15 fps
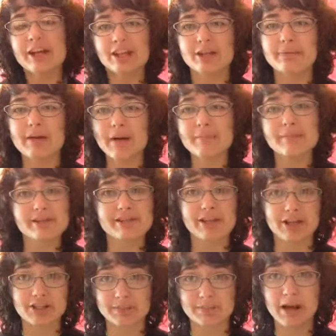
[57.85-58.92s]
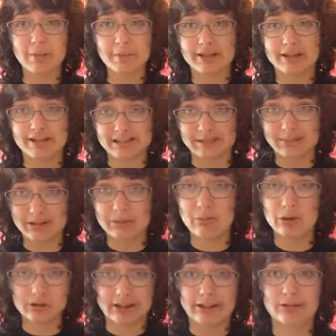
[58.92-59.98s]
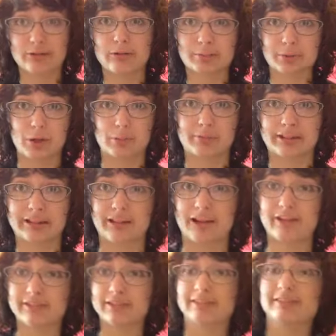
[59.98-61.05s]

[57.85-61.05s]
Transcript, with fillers: The problem is, I should probably get something more Lego appropriate on.